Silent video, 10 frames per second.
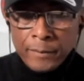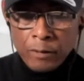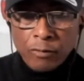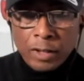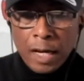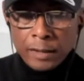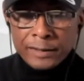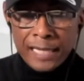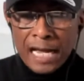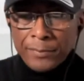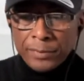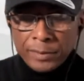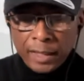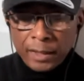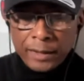regardless of time,
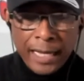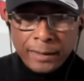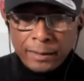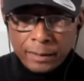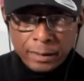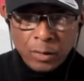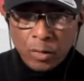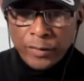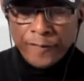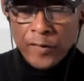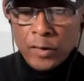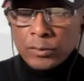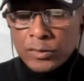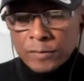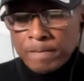day or night, they're on their
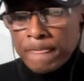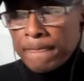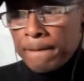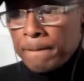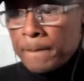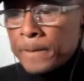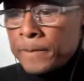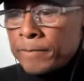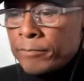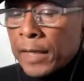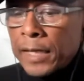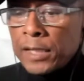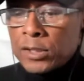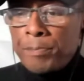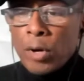phones. And
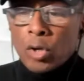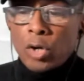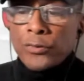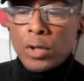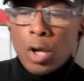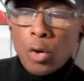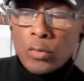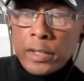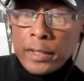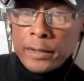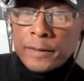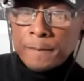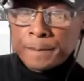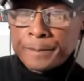there's a book called The Glow Kids.